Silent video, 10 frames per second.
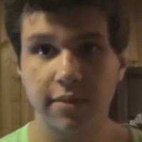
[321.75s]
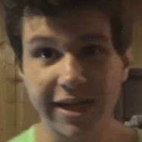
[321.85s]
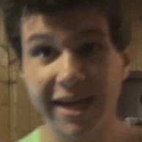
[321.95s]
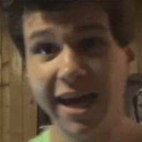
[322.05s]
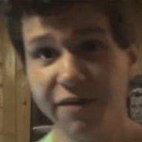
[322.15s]

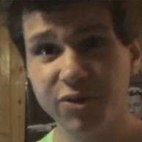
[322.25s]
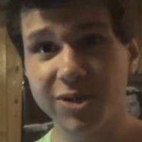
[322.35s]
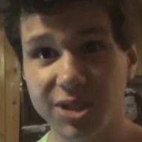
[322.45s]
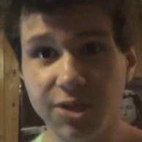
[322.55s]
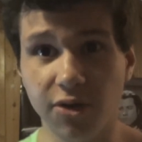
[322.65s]
And I have to
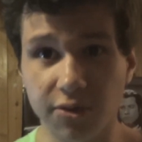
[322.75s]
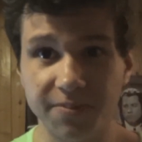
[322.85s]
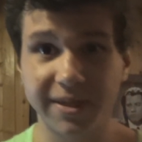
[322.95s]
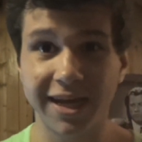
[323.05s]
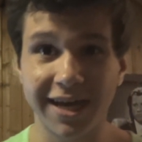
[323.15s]

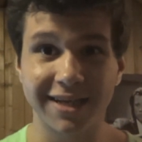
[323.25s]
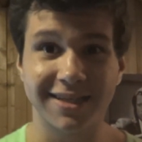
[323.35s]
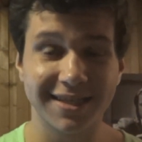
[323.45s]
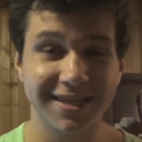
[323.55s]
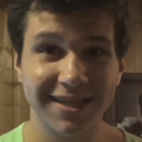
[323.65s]
assume
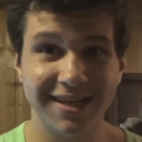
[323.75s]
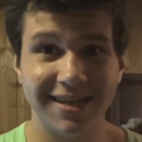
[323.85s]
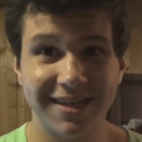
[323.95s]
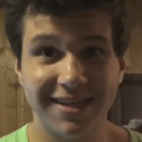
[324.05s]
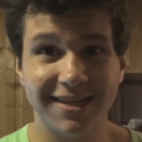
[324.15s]
that
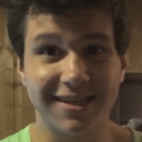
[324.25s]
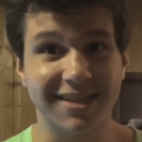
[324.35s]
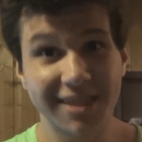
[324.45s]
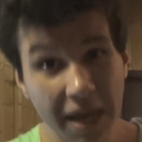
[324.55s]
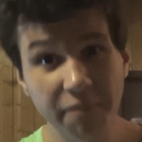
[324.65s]

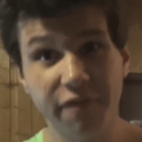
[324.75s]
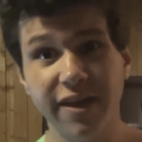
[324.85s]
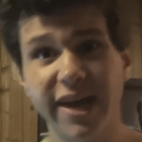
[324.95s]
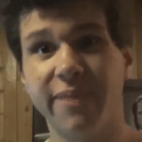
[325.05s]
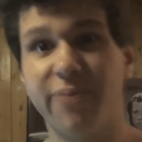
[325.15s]
the same
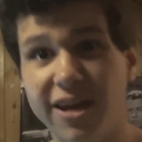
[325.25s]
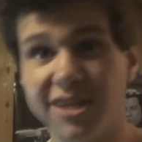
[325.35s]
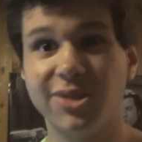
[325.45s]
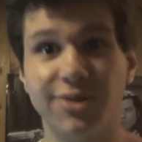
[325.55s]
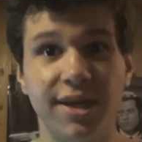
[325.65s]
thing
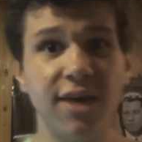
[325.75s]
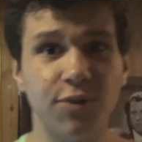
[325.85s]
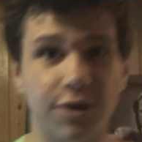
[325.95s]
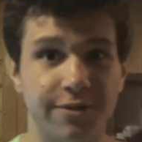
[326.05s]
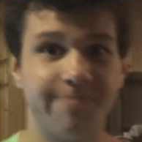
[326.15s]
applies to their
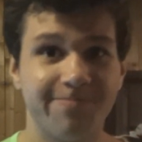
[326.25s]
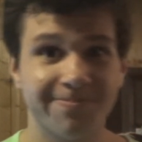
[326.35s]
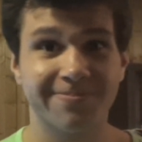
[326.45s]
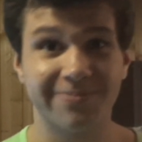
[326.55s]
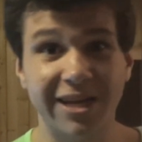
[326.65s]
world.
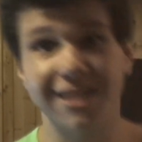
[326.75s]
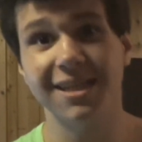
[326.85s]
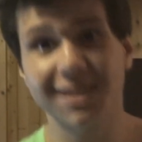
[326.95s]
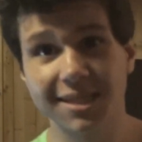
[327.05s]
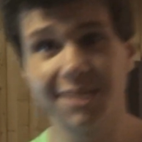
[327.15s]
Well, at
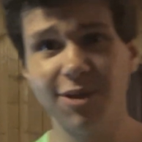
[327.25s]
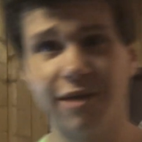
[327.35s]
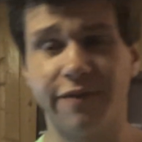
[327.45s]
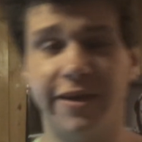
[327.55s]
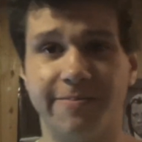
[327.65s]
least a
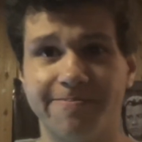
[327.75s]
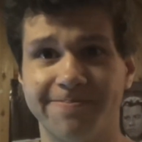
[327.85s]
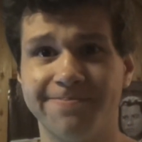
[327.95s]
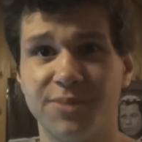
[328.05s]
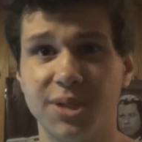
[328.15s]
similar thing.
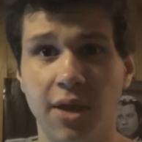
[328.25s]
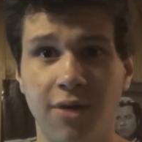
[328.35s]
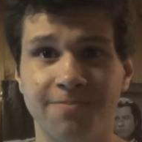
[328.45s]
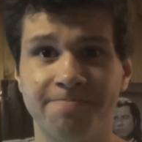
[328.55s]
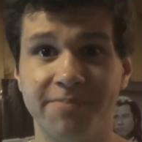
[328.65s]

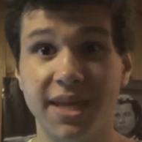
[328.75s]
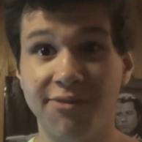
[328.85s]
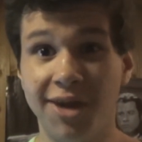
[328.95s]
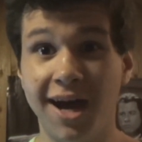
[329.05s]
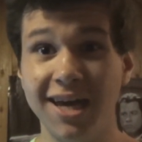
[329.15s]
So
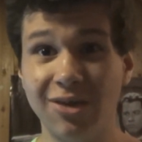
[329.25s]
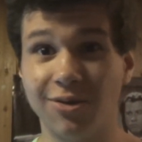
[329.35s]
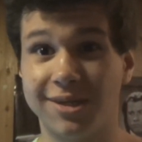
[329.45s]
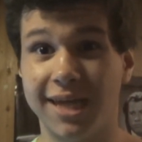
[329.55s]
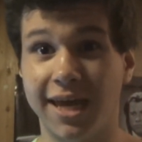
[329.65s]
even I
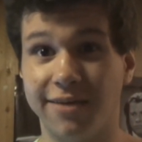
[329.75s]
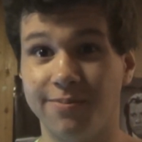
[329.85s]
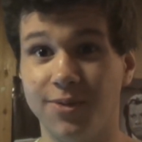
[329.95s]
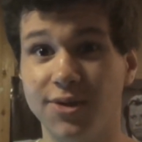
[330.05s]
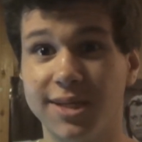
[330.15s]
could take
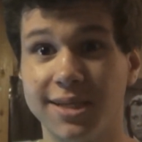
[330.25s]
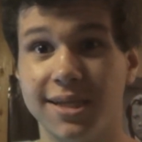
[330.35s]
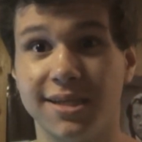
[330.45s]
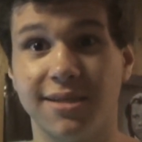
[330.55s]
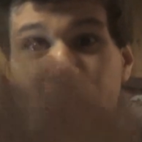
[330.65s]
Nyx
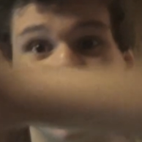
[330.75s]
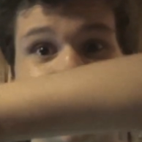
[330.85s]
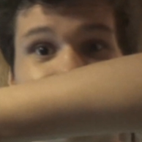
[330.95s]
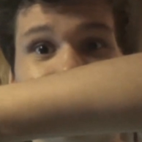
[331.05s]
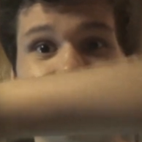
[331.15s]
Assassin and
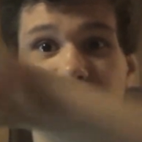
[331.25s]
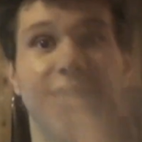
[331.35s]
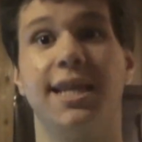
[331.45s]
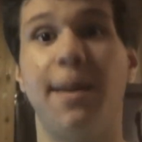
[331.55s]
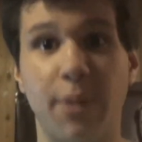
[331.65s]
just
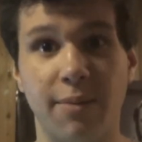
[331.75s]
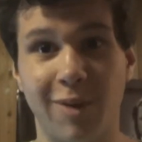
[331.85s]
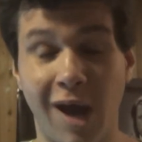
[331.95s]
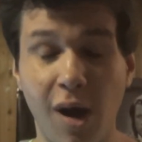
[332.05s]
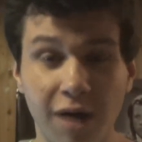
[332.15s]
snap him
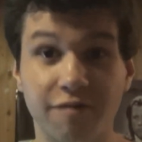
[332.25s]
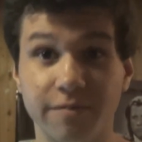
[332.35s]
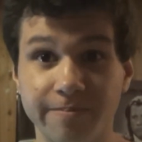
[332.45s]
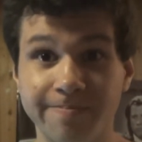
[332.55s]
in half.